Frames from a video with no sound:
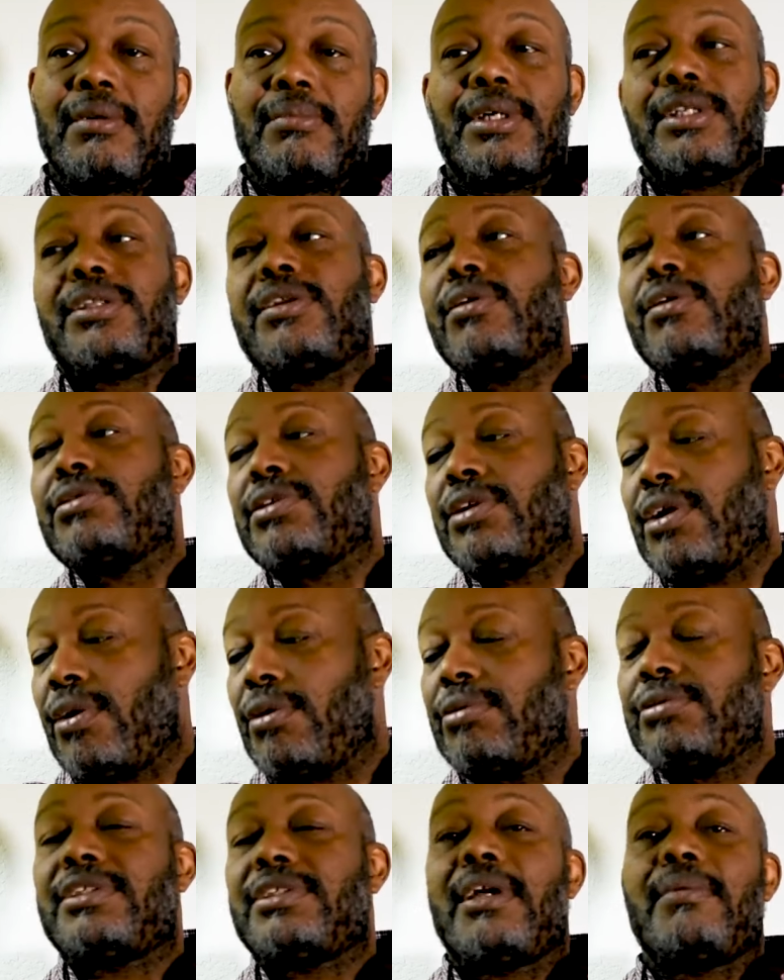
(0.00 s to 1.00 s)
But those
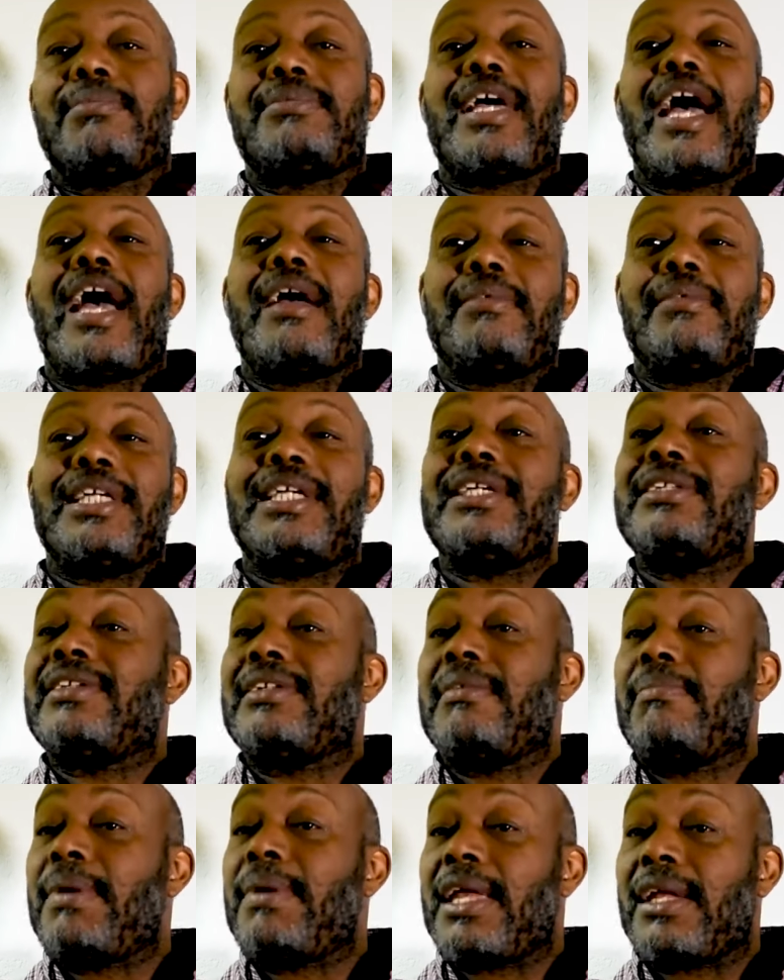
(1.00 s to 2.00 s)
loads sometimes lead
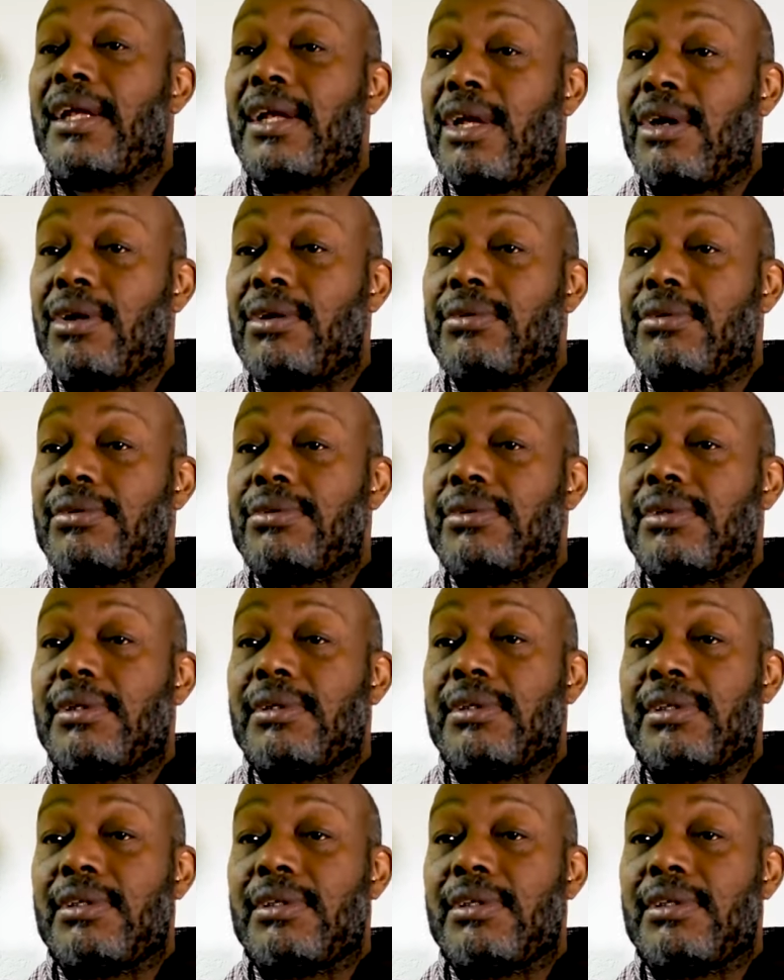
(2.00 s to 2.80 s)
to the better loads.